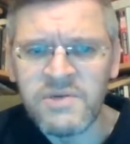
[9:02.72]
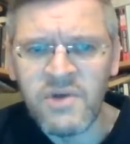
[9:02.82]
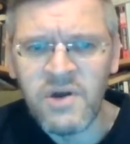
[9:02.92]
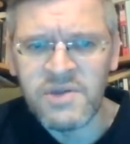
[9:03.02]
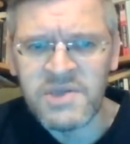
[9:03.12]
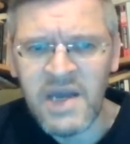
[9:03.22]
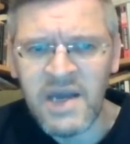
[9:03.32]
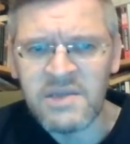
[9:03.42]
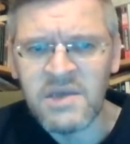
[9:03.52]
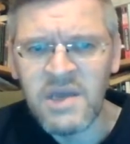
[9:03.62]
of
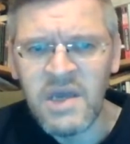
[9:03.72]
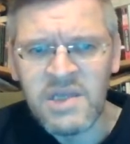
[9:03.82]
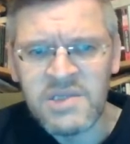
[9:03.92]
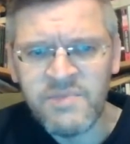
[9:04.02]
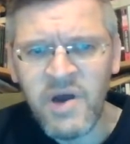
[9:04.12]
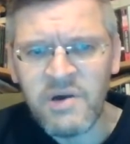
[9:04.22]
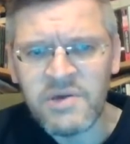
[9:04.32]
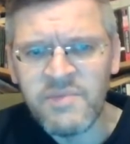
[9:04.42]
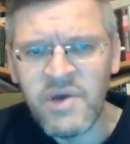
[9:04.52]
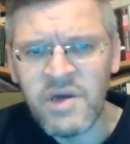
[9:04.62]
contact. Sparks
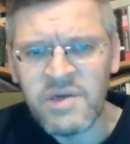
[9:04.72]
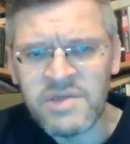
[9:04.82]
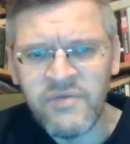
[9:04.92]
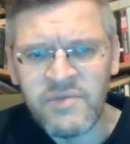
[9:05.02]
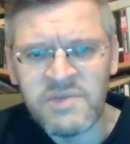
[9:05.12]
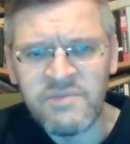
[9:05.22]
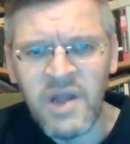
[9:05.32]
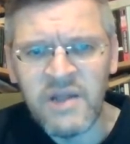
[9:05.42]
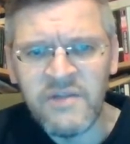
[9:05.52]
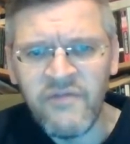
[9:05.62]
burst from his
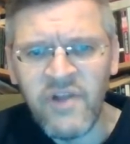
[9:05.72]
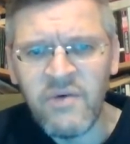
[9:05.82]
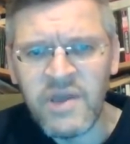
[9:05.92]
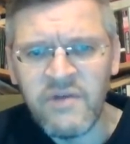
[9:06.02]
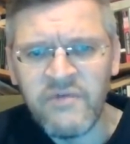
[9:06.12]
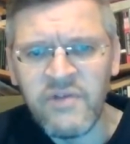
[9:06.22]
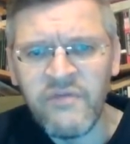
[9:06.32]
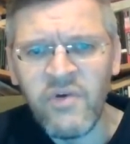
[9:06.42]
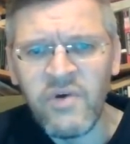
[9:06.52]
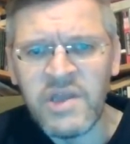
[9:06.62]
blood, flowing over
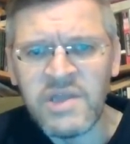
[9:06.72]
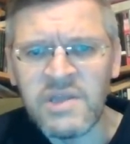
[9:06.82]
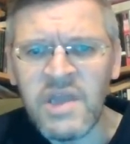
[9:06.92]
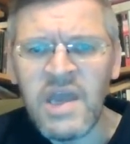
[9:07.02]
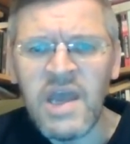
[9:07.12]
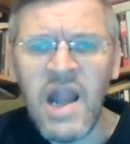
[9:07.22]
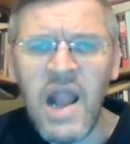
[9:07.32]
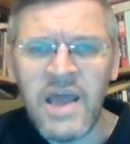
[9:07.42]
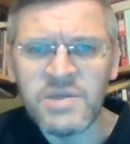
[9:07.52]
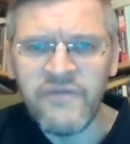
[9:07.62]
the void and
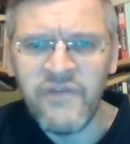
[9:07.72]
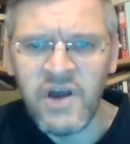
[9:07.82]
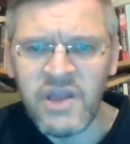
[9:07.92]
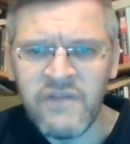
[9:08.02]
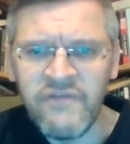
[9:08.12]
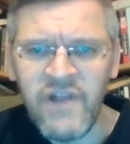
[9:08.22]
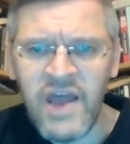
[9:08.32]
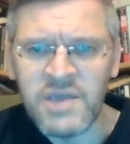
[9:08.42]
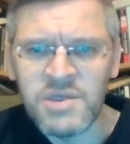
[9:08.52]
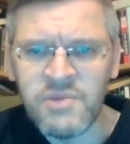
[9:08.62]
electrifying the
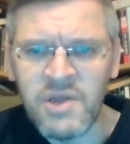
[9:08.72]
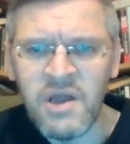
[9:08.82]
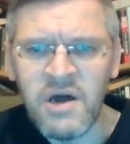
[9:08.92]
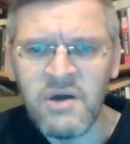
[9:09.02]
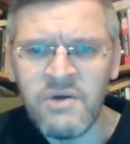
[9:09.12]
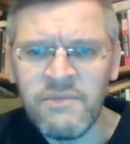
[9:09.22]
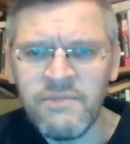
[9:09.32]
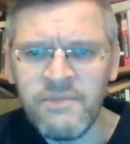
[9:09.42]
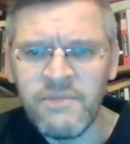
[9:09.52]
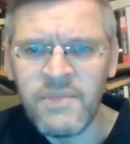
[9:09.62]
flesh below.
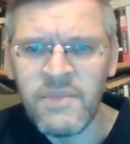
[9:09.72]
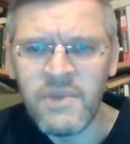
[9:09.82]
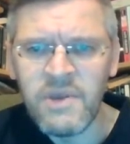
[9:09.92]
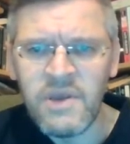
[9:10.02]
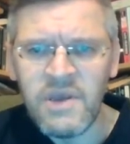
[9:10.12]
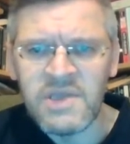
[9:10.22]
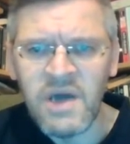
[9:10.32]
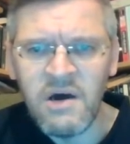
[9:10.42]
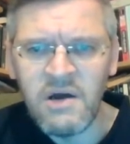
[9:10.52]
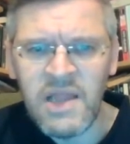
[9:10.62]
His
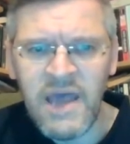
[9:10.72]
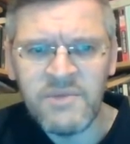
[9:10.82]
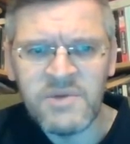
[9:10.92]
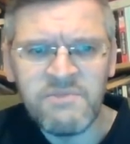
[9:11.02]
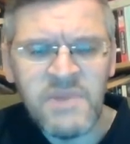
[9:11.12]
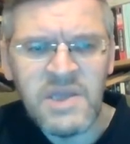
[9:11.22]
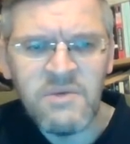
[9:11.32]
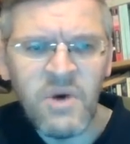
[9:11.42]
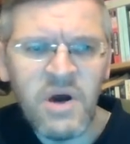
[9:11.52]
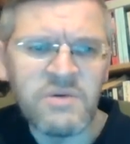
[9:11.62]
heart leapt, beat
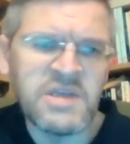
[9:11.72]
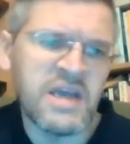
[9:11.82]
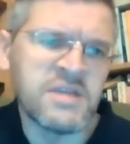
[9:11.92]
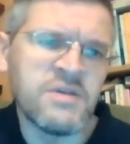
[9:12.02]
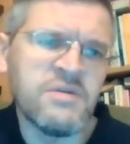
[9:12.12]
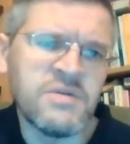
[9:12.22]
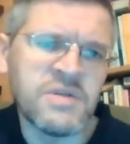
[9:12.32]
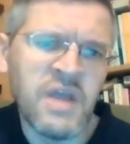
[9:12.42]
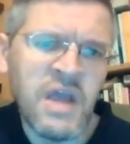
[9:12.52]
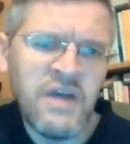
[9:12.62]
wild
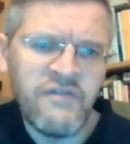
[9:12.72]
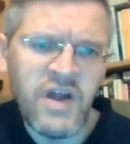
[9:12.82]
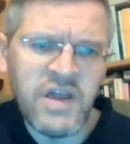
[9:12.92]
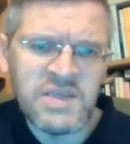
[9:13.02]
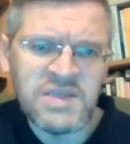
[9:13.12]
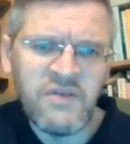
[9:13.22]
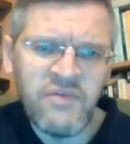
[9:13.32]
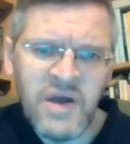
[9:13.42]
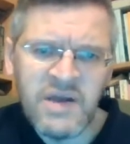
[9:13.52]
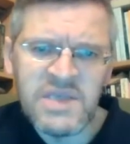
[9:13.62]
tattoos, and flung itself
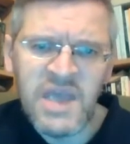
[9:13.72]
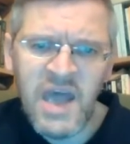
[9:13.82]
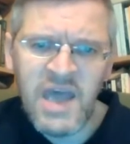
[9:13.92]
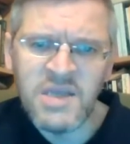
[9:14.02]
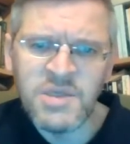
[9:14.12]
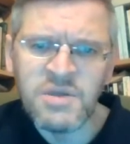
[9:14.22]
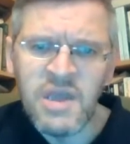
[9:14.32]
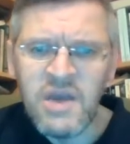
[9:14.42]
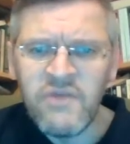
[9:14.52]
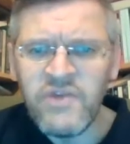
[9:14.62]
about its cage, and
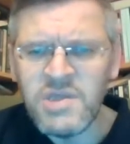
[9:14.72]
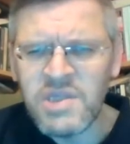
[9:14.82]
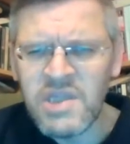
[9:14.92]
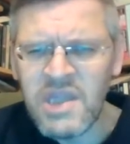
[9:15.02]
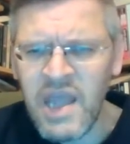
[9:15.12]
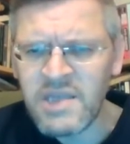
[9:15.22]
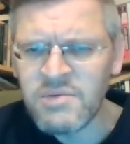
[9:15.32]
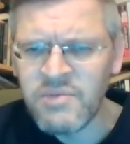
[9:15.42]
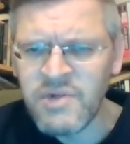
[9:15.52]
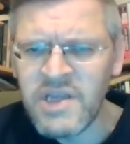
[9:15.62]
reaching
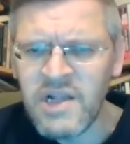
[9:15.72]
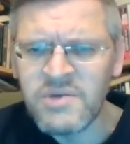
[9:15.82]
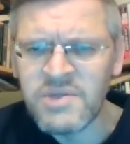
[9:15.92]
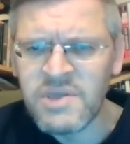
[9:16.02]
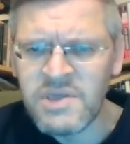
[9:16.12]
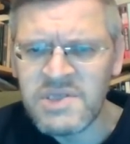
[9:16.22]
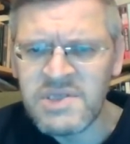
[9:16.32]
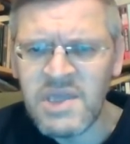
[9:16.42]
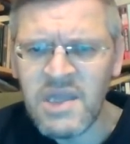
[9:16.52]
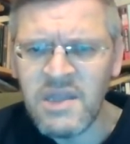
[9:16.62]
inexorably closer to the
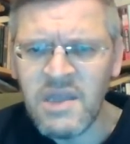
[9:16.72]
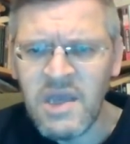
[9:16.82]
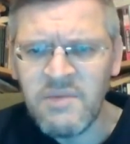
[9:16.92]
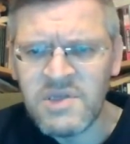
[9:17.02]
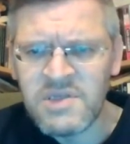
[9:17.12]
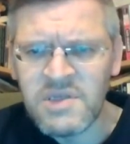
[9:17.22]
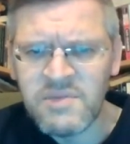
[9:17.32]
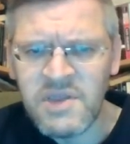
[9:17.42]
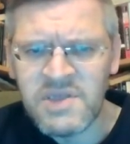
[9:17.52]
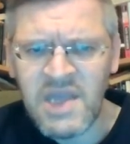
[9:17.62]
skin, Mr.
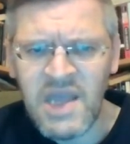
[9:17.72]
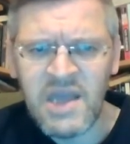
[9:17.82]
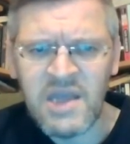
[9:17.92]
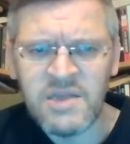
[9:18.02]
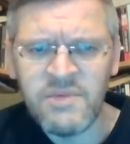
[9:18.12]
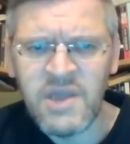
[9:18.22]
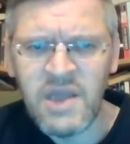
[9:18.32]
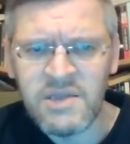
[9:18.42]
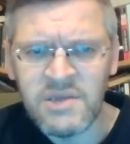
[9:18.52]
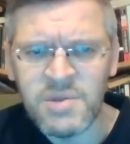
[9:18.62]
Smith's hand
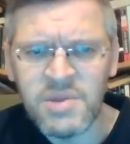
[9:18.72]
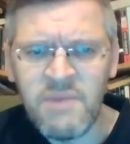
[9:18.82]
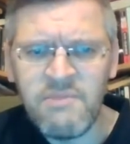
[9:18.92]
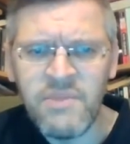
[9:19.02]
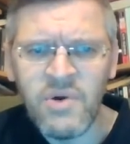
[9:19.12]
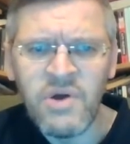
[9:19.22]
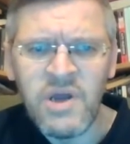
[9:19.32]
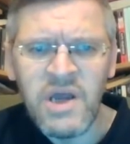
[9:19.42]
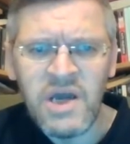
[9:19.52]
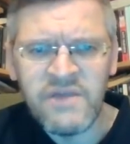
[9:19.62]
began to tremble,
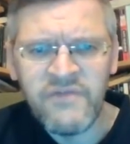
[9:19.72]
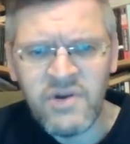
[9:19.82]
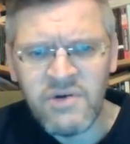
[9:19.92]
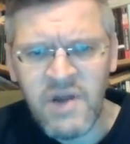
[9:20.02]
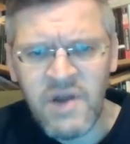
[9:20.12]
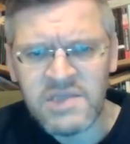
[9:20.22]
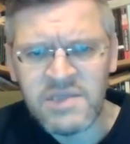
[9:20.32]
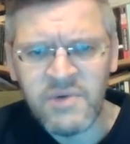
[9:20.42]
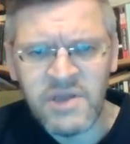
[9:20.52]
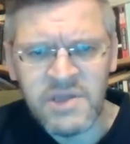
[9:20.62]
as if
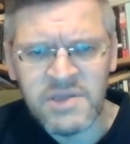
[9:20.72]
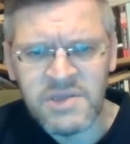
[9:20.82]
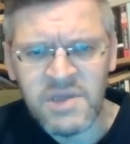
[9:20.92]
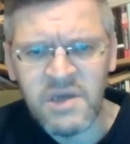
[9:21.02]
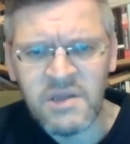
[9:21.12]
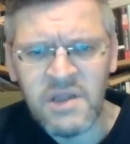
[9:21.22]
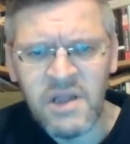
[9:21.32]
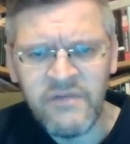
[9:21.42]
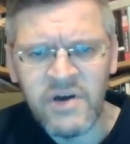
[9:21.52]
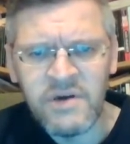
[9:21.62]
caressed by an uncertain
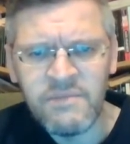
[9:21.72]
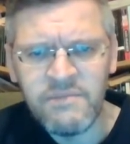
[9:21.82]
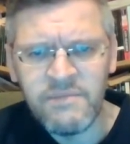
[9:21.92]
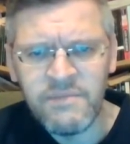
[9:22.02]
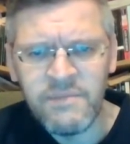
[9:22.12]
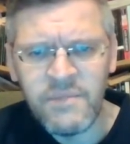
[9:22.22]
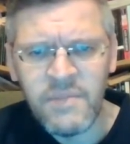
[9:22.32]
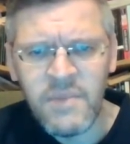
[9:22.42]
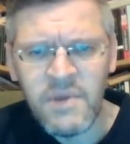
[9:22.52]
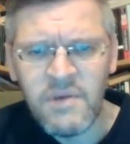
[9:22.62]
lover.
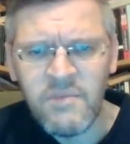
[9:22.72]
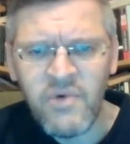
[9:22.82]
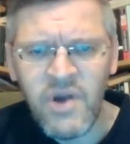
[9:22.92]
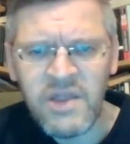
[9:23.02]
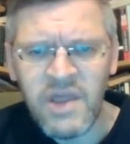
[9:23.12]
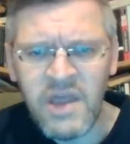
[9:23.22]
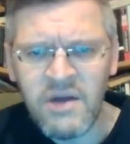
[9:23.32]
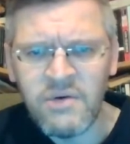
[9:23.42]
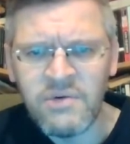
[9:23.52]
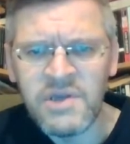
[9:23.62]
Breath
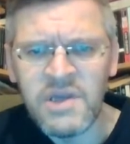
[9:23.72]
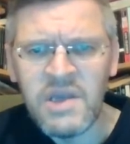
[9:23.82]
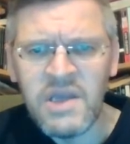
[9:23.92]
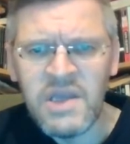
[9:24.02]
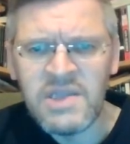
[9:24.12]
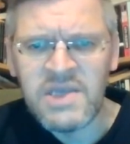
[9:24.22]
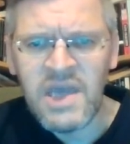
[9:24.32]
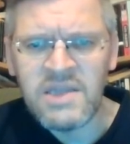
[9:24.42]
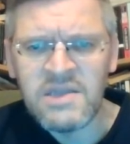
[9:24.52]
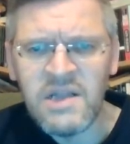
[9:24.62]
held, he
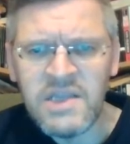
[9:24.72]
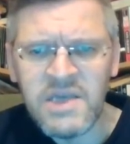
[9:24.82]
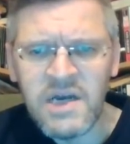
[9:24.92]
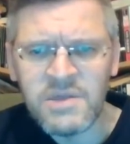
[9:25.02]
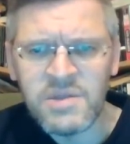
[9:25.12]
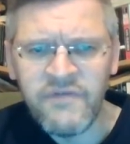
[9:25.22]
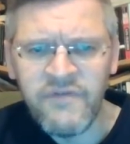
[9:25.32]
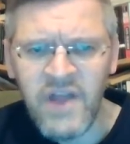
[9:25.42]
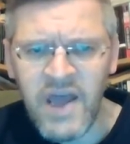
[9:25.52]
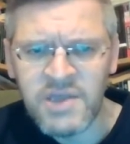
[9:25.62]
tenderly touched the
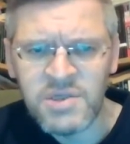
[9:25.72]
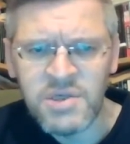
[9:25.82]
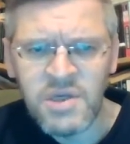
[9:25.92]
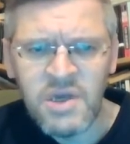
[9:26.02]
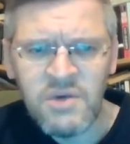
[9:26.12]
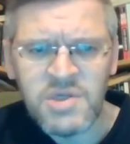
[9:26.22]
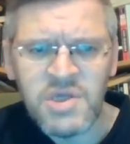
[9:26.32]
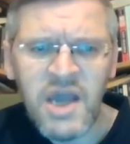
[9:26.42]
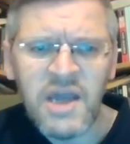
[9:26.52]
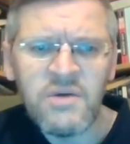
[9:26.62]
flesh, which
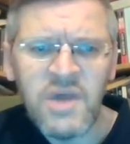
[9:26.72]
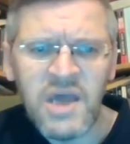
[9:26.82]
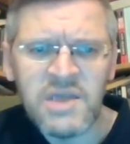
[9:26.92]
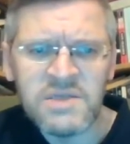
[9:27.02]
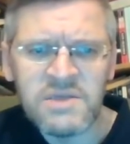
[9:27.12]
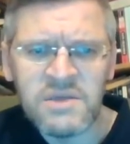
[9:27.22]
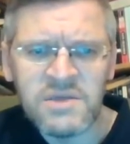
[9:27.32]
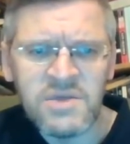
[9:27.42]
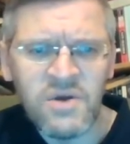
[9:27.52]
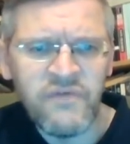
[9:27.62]
acquiesced to
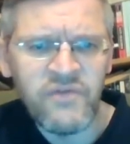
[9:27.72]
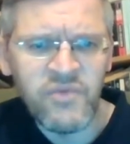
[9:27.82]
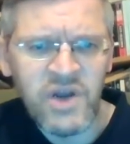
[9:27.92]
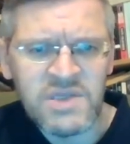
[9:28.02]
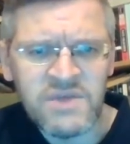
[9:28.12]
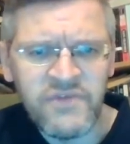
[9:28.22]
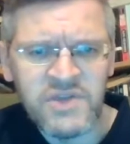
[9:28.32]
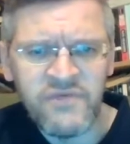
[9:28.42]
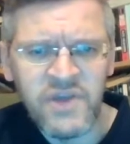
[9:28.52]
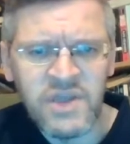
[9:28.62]
the soft press of
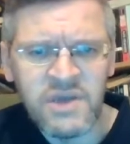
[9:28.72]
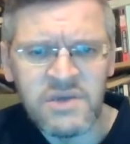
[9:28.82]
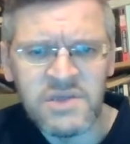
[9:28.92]
his fingers.